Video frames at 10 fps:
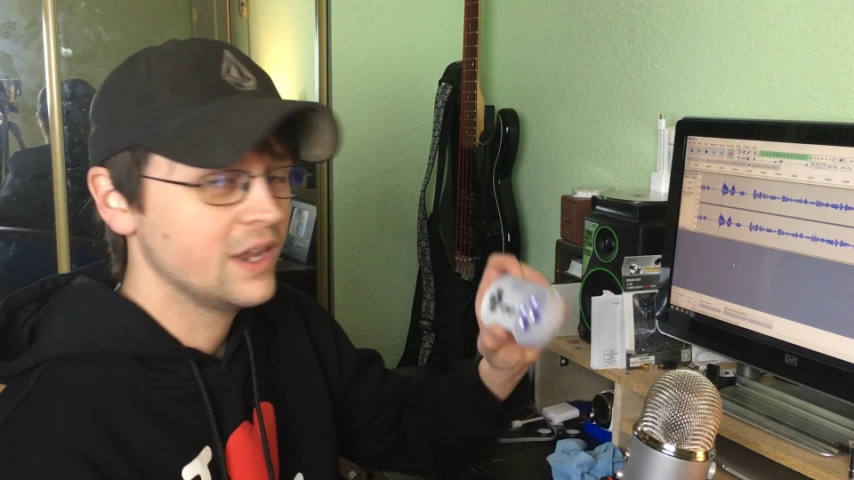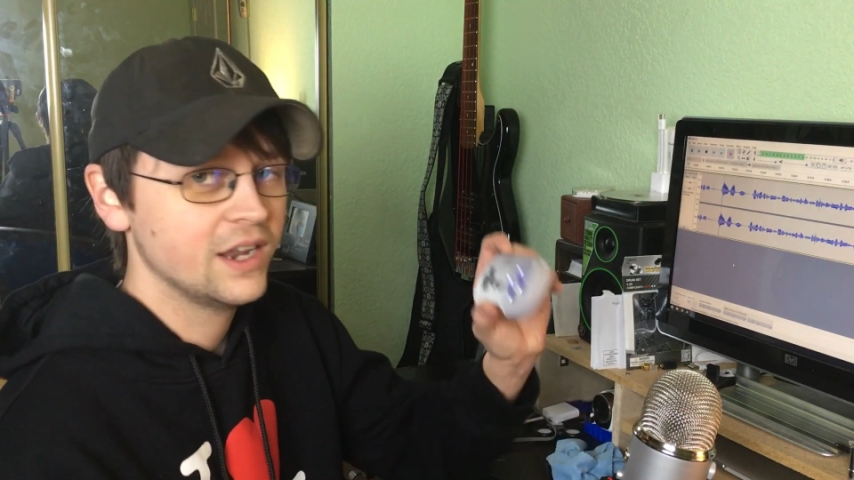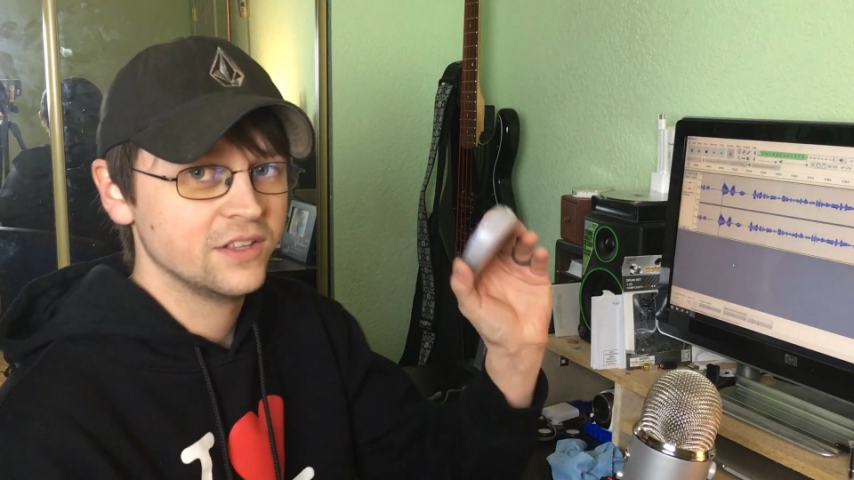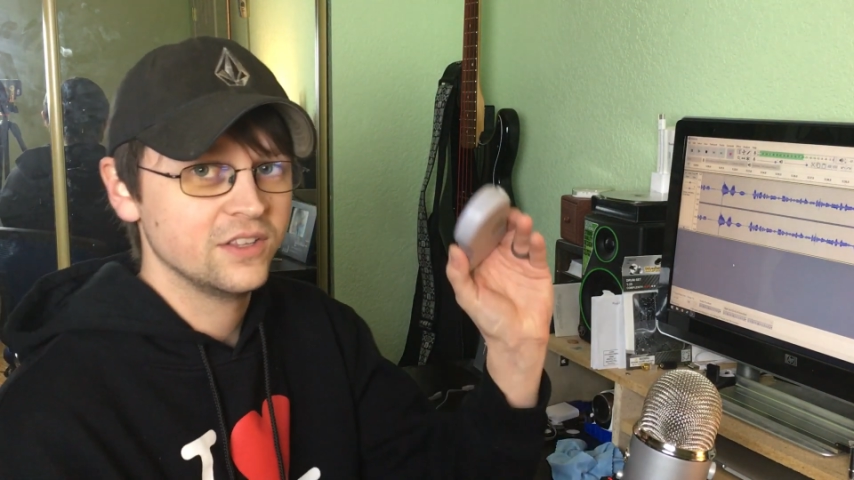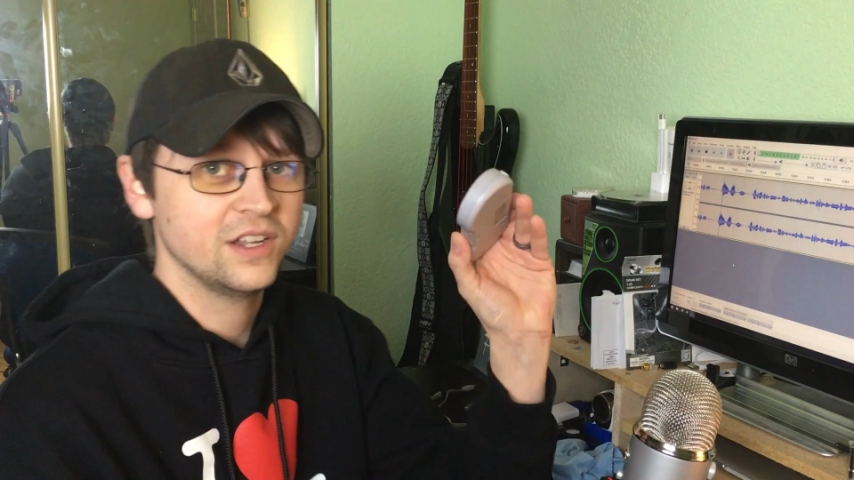
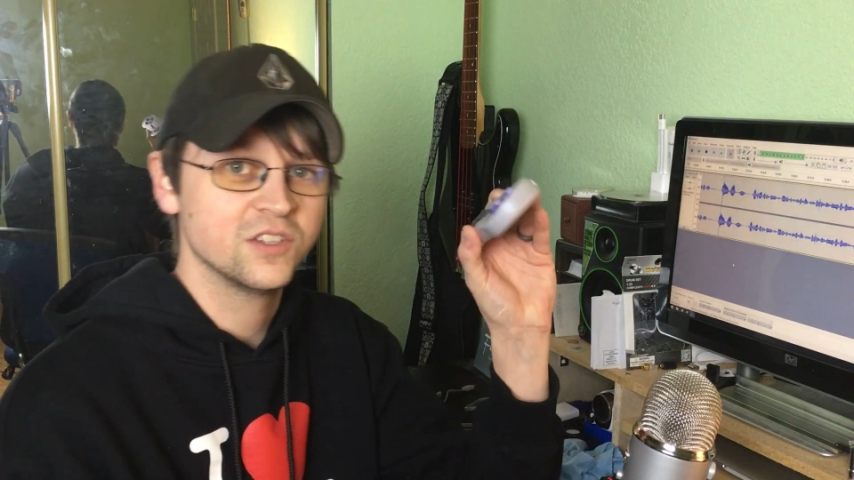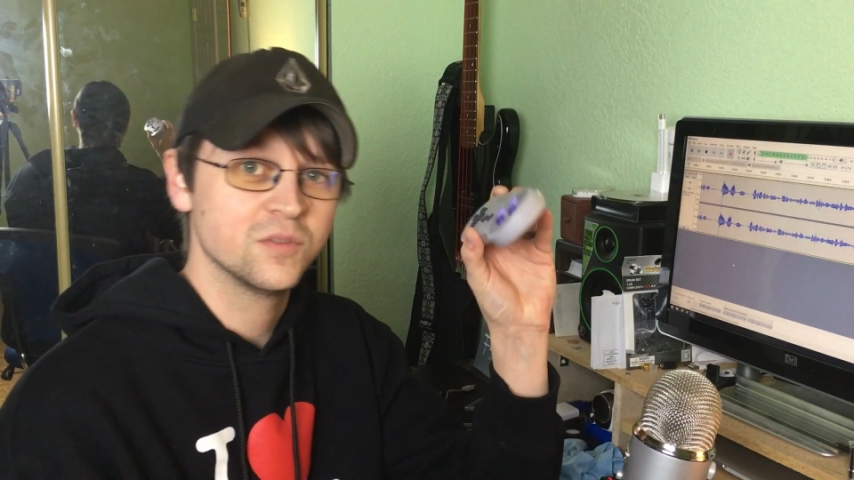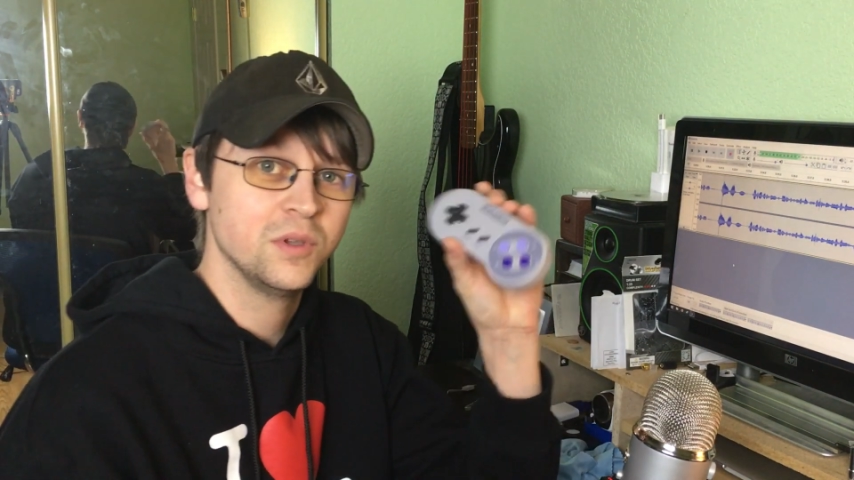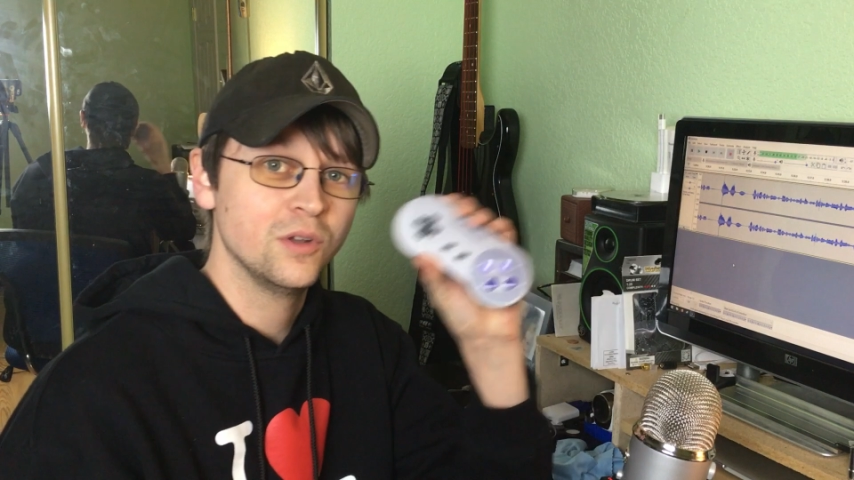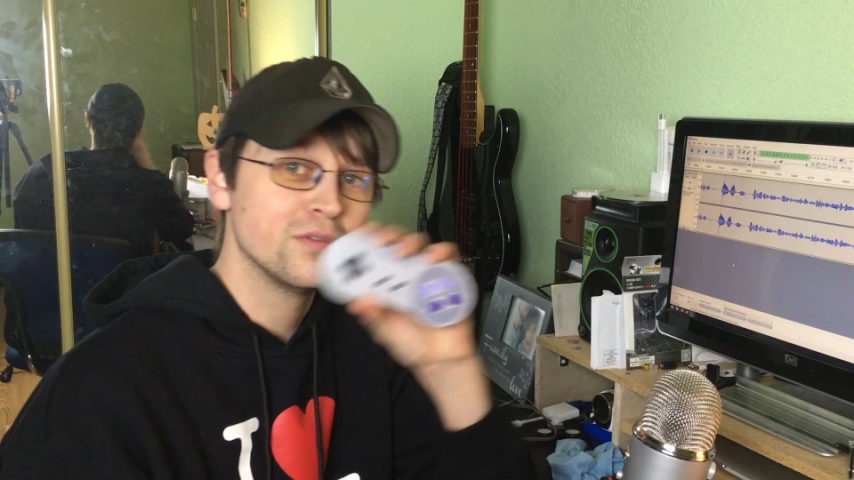and, it, and it's
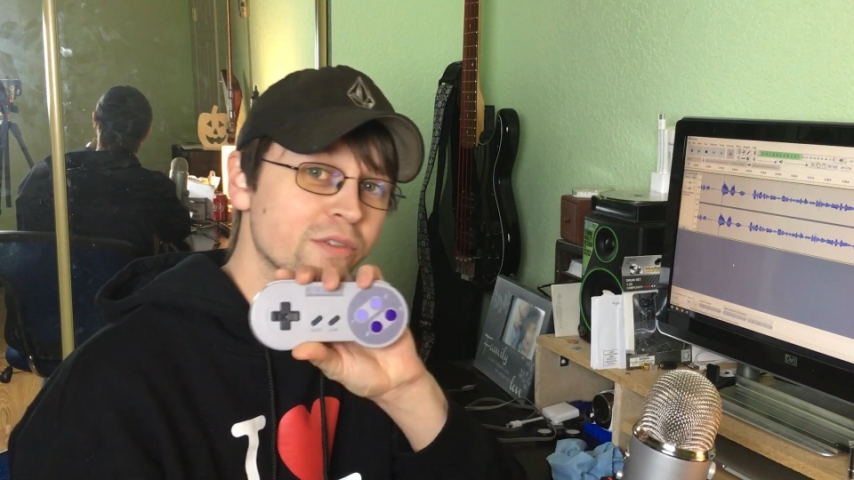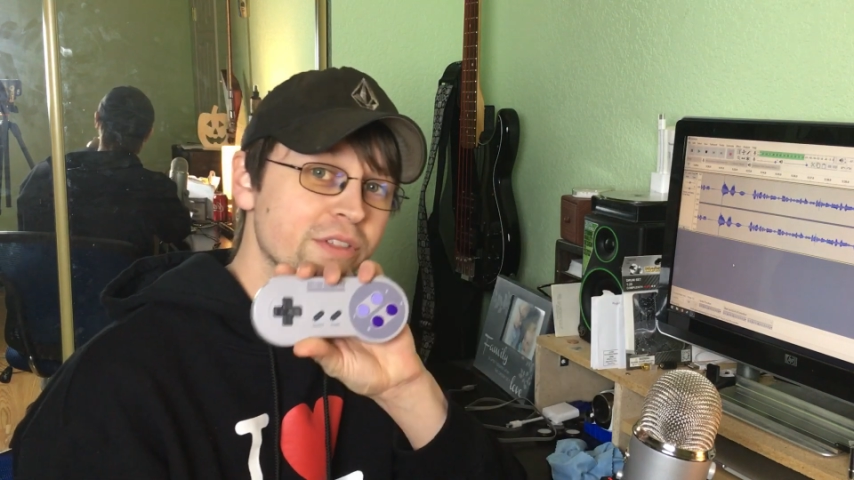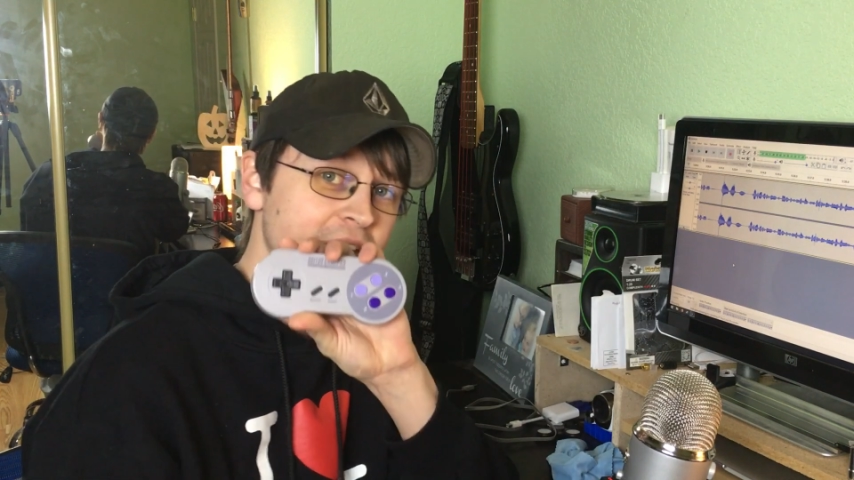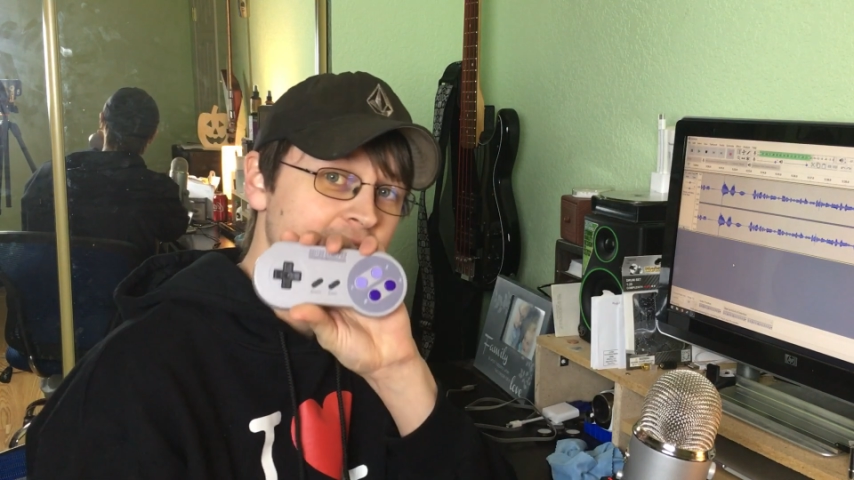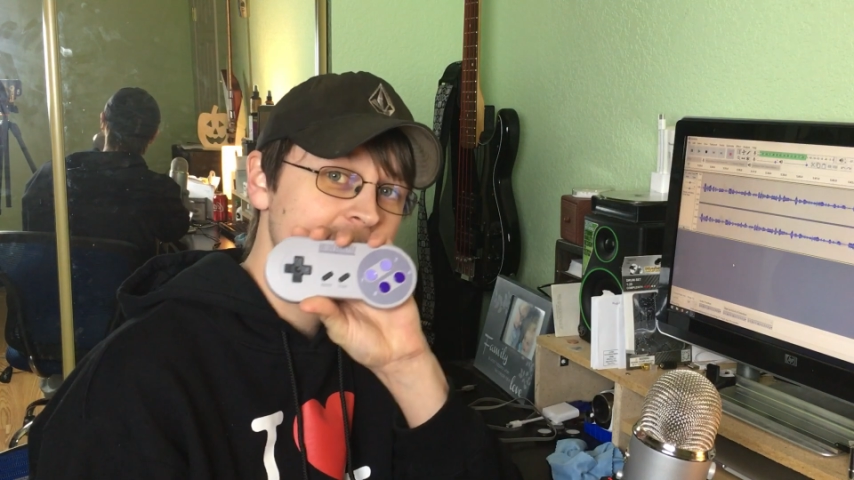a beautiful
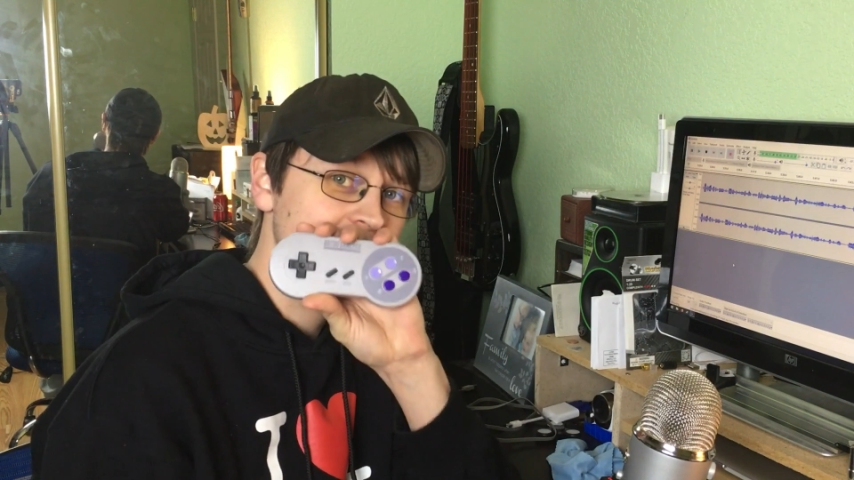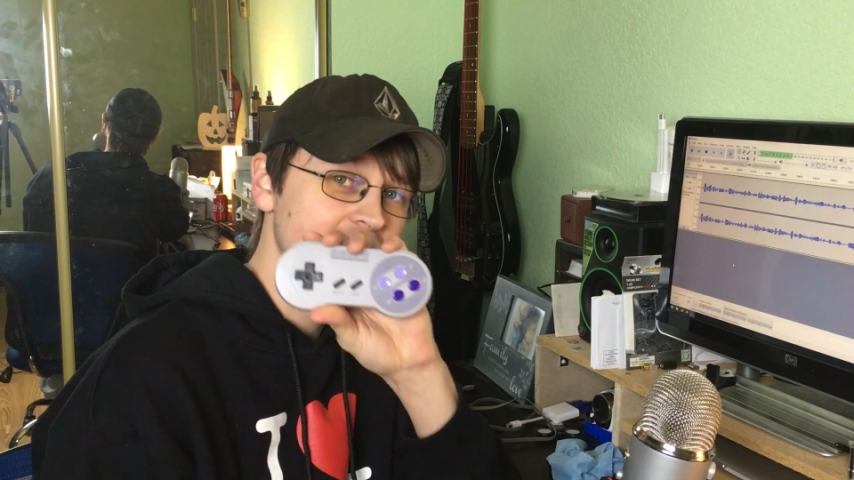thing.